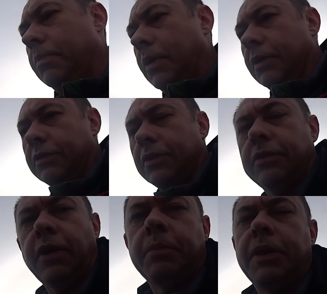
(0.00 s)
Because of the
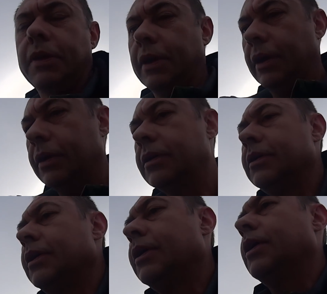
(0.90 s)
time of year,
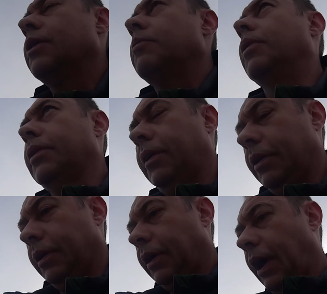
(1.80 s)
we're looking
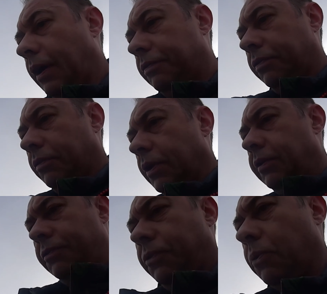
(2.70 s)
at
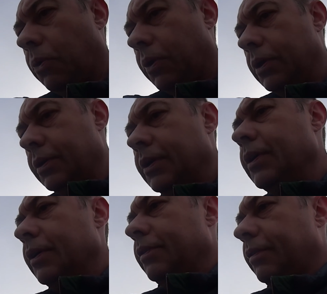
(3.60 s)
3:30, 4.
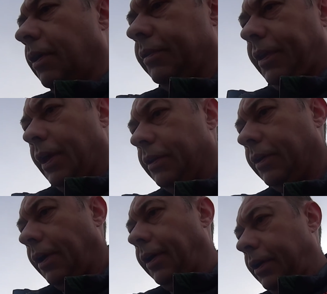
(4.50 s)
Starts getting
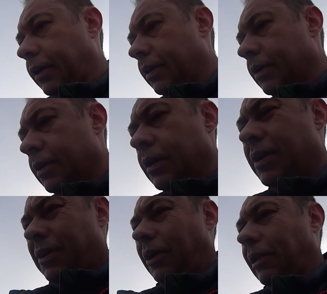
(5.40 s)
dark.
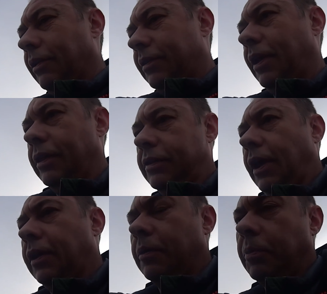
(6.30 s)
I'd like to get the
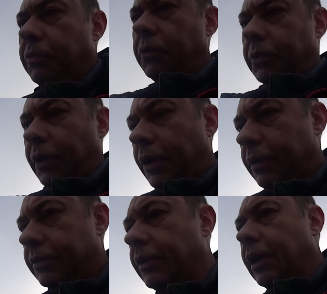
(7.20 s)
tent up before
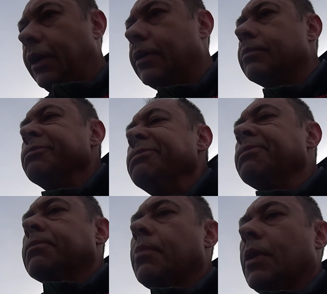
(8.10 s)
dark, really.
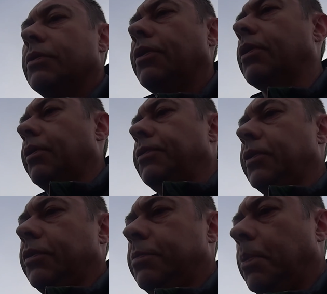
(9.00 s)
So I've got to
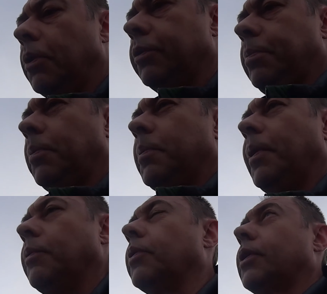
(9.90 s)
find a spot. It's probably
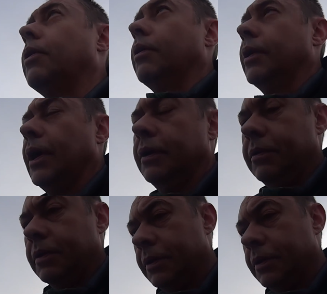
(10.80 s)
about 1 o'clock now.